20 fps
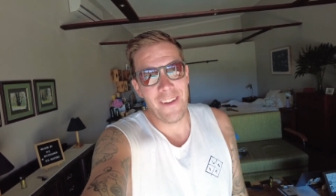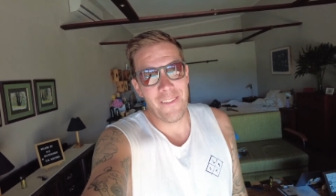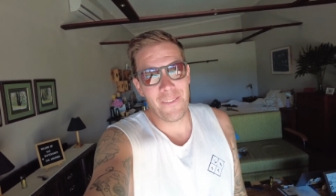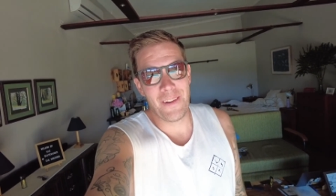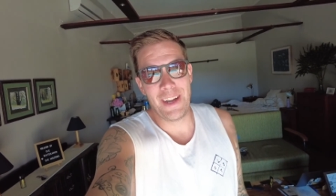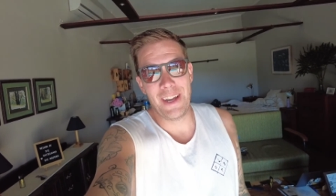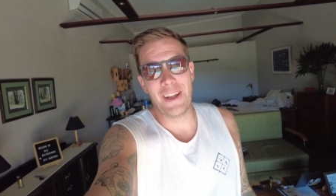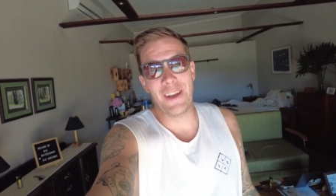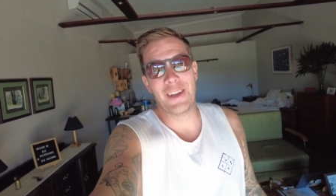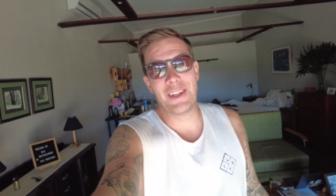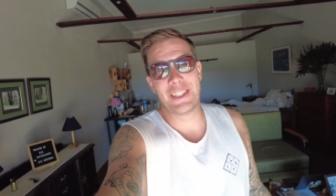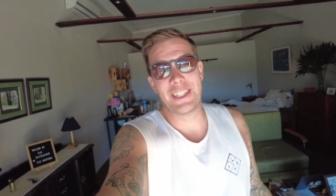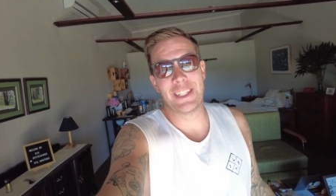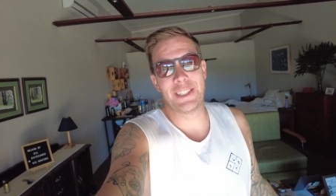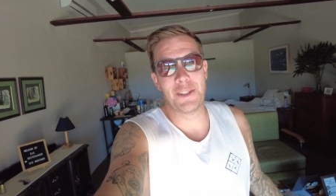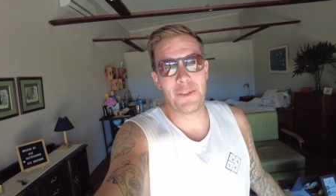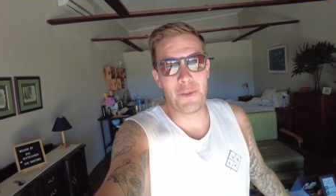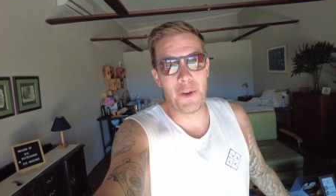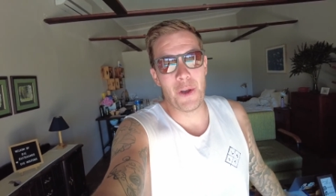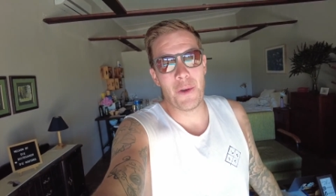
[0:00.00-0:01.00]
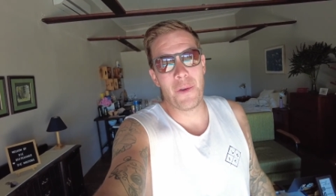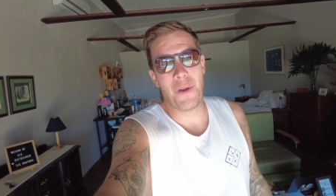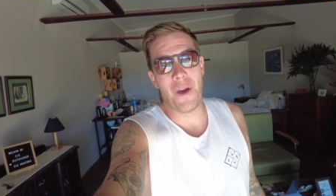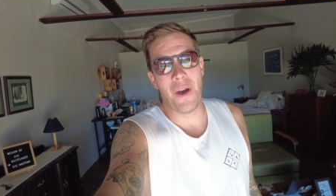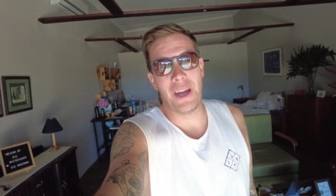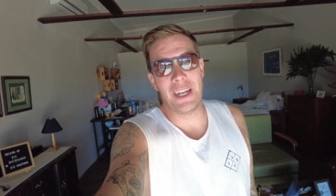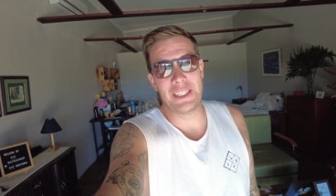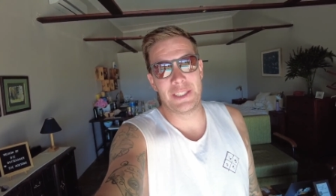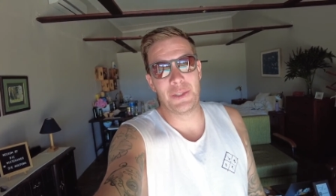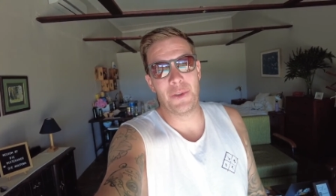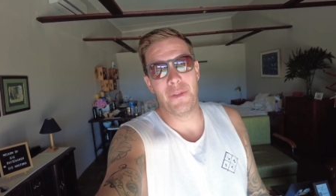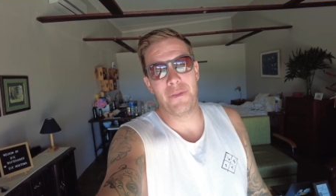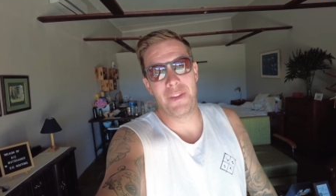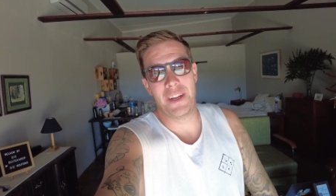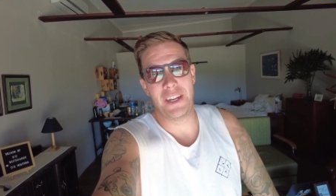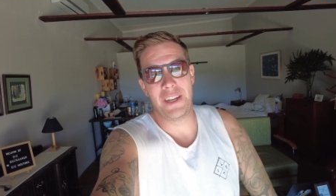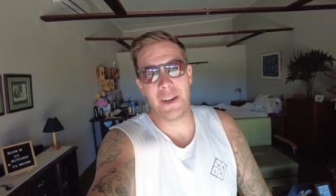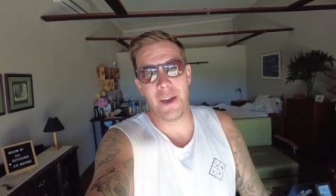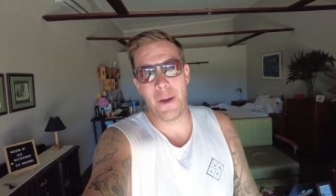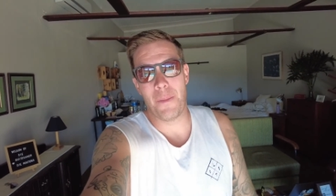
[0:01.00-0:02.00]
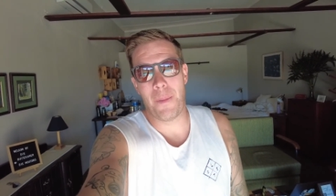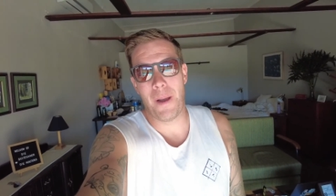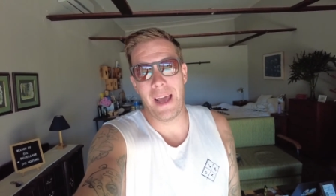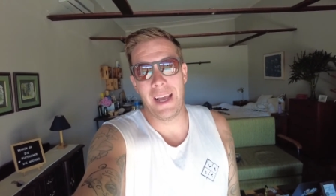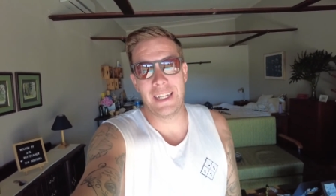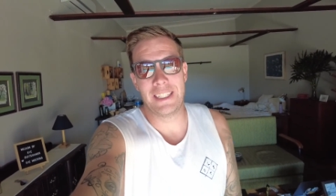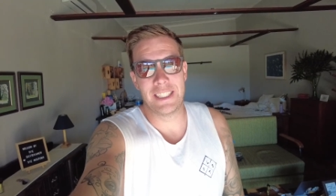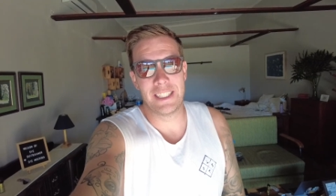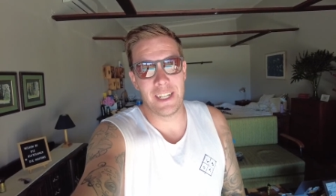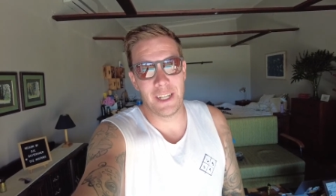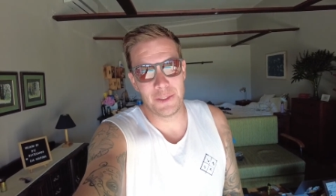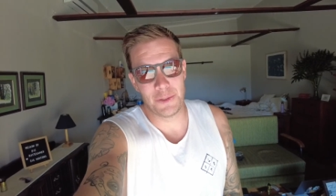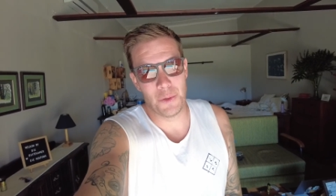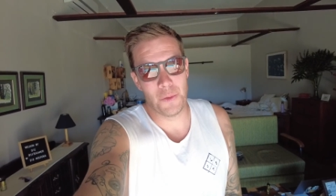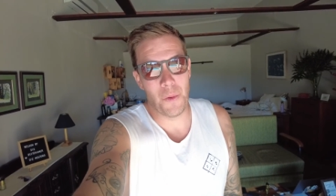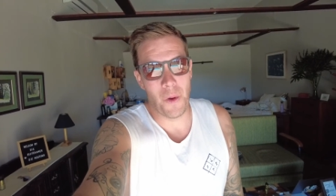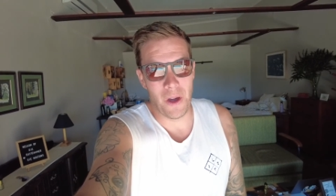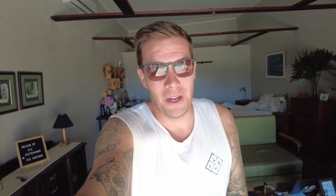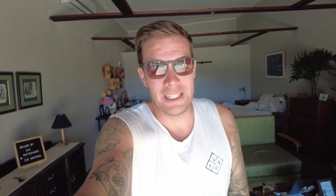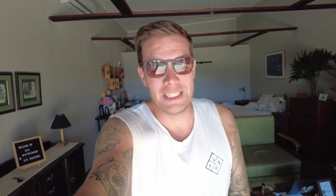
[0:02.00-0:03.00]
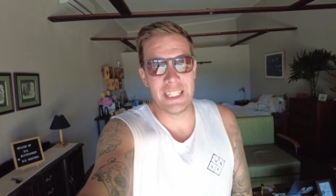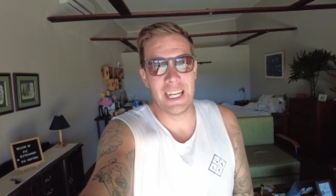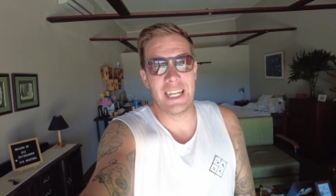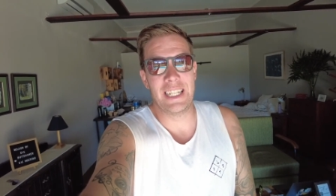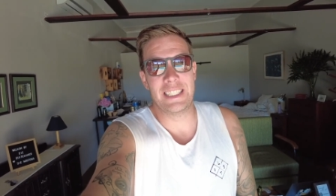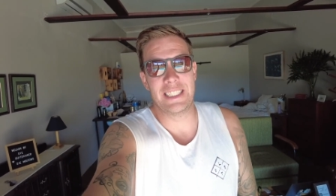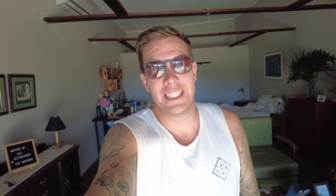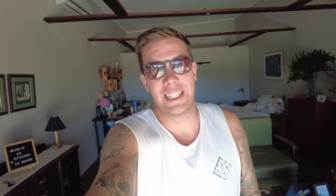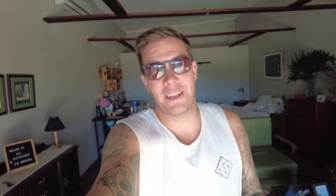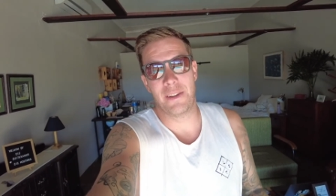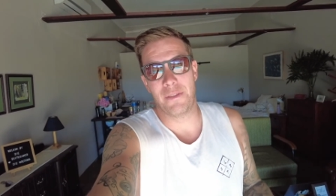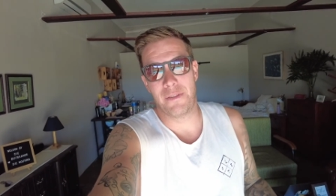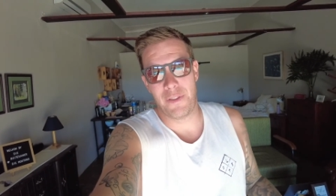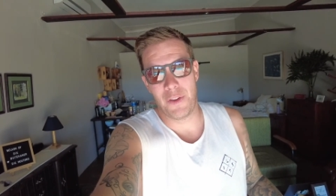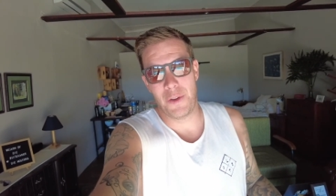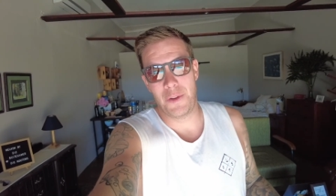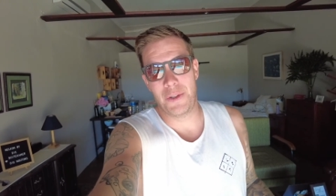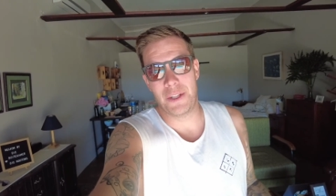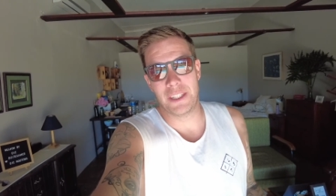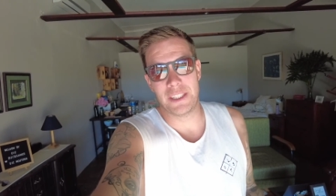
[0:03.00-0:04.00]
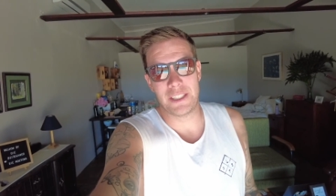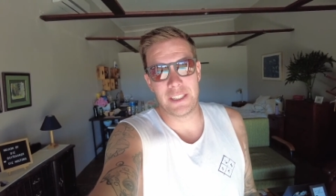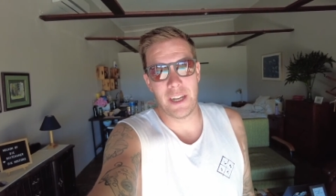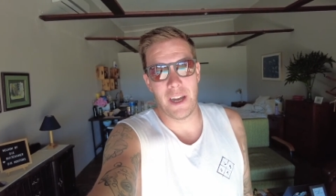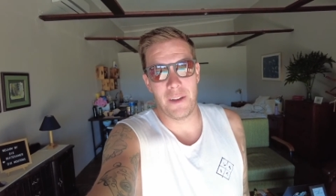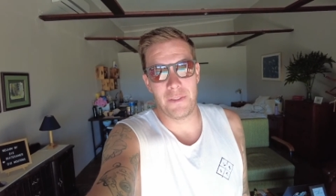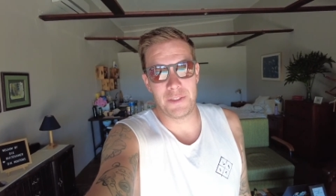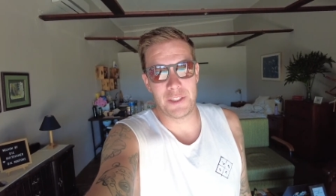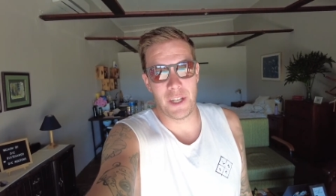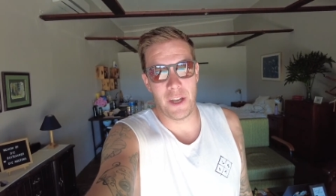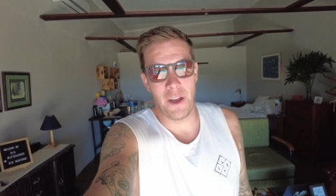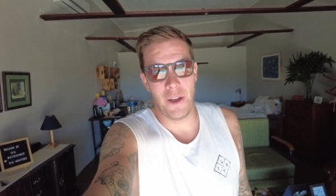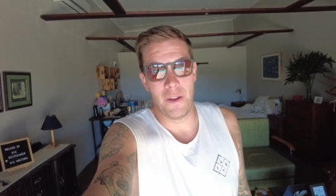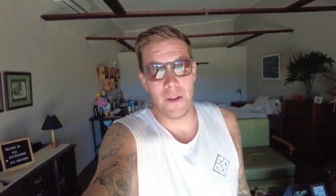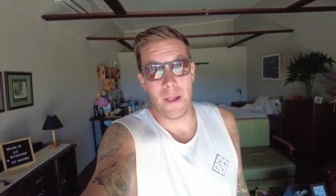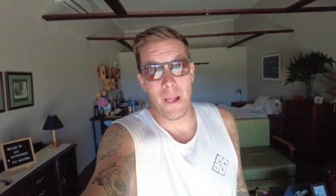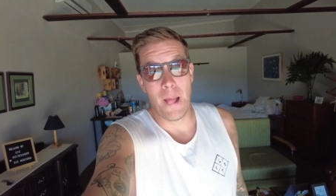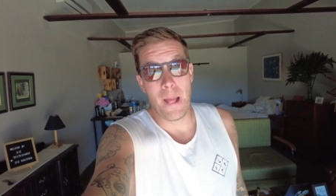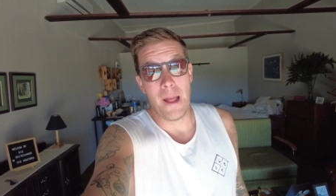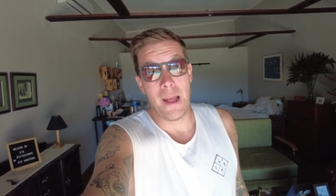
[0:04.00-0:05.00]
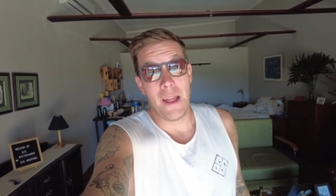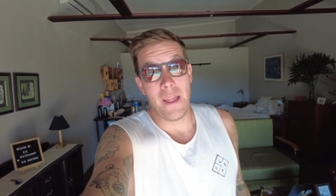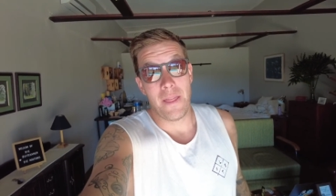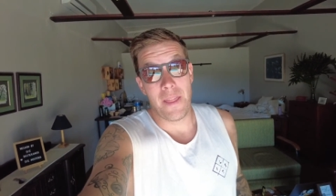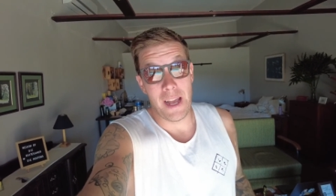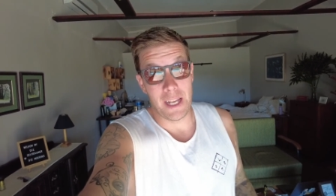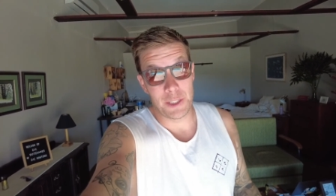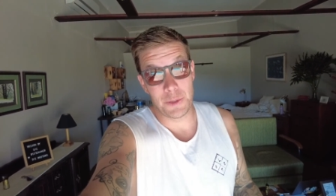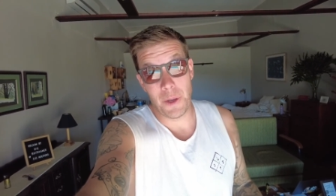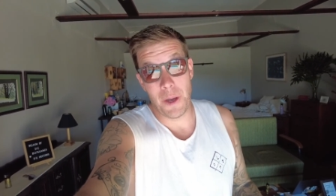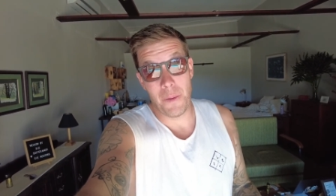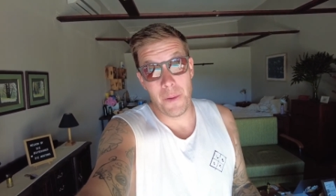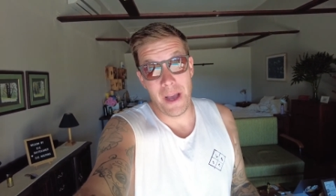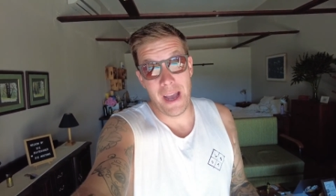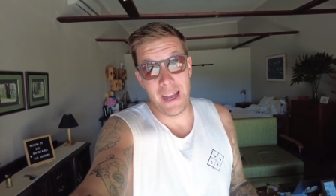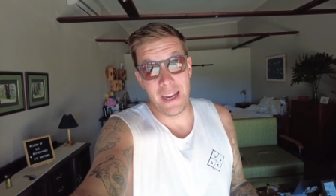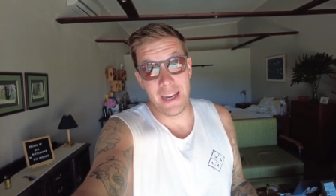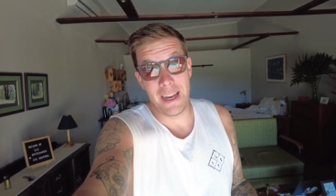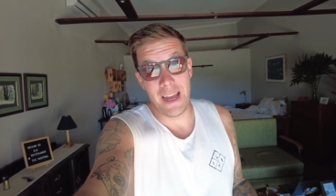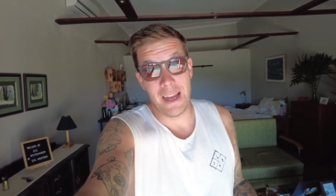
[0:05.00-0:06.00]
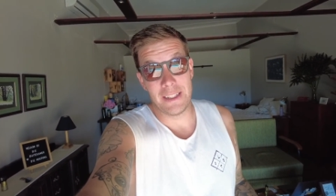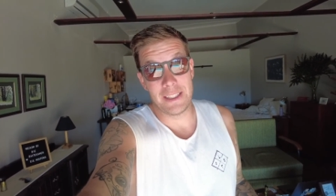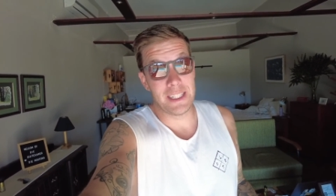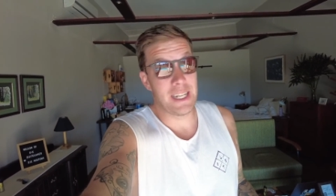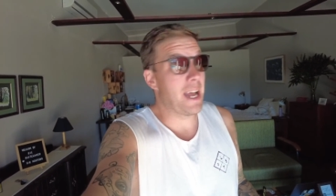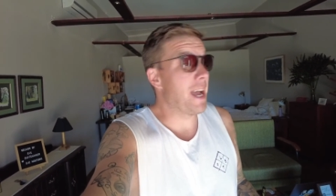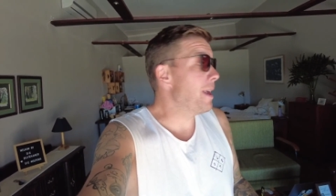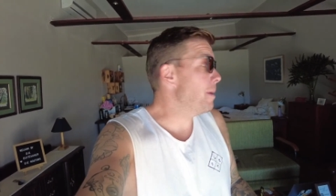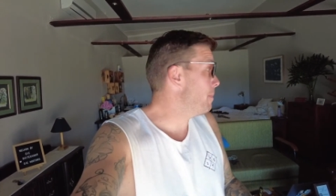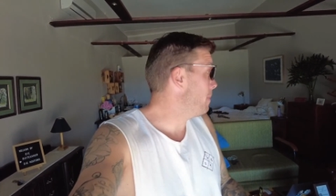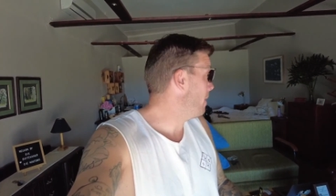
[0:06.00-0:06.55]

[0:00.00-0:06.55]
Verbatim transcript: We looked, there's a real nice sort of vineyard place that does all wine tasting and food and stuff, so that's where we're heading out today.